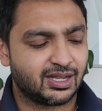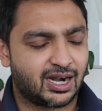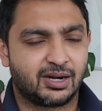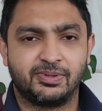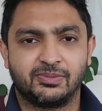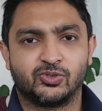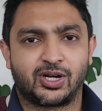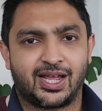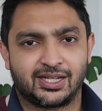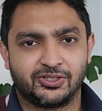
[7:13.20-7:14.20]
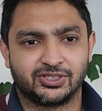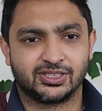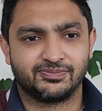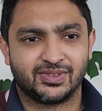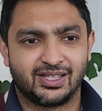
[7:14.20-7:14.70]
are a bit more
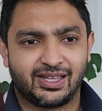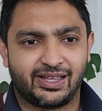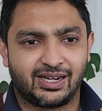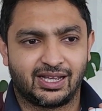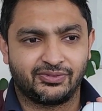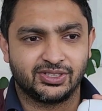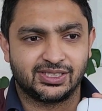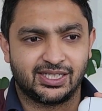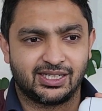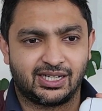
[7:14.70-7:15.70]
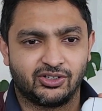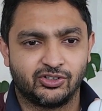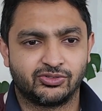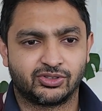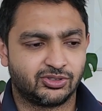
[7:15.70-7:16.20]
accurate. And I have to say I
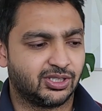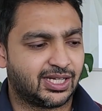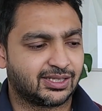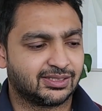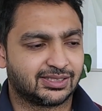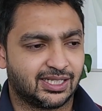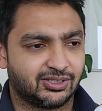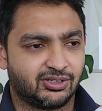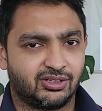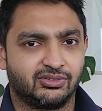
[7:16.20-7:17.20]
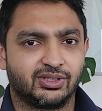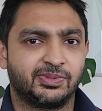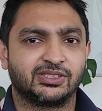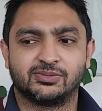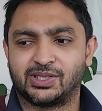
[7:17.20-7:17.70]
overall like the sound of the
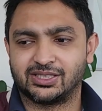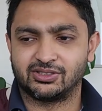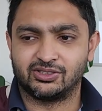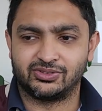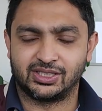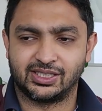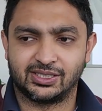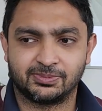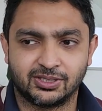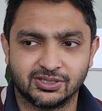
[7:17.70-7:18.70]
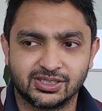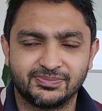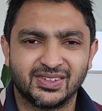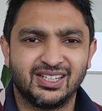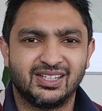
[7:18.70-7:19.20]
Pixel Buds over the AirPods.
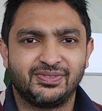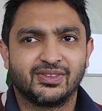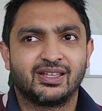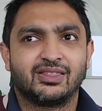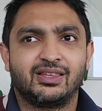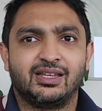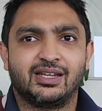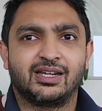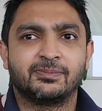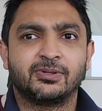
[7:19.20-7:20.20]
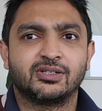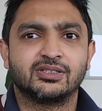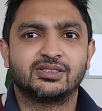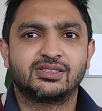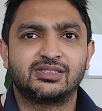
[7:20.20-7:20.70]
The
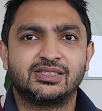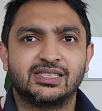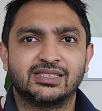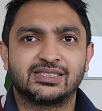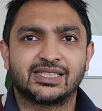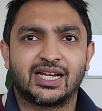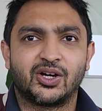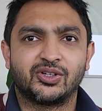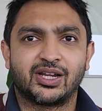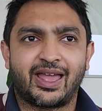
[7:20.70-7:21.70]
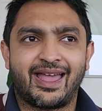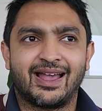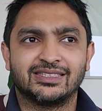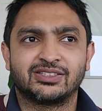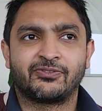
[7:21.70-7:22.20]
AirPods didn't sound
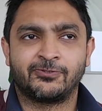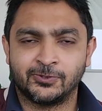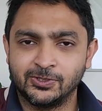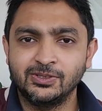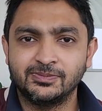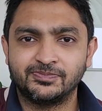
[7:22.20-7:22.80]
as full,